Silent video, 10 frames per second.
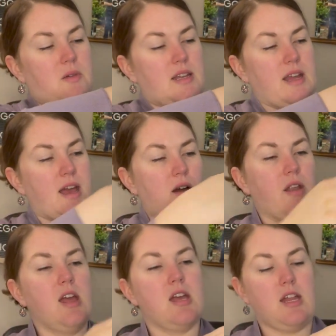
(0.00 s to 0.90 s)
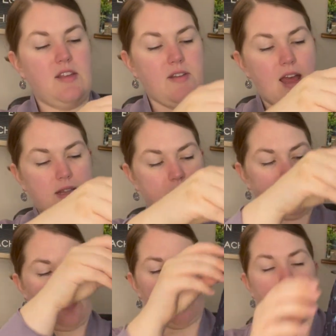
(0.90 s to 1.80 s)
way down. It even has its
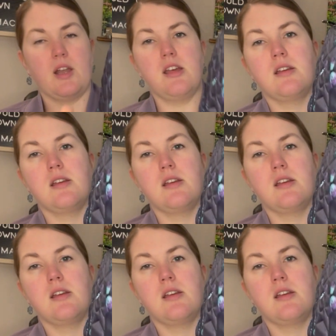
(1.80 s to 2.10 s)
own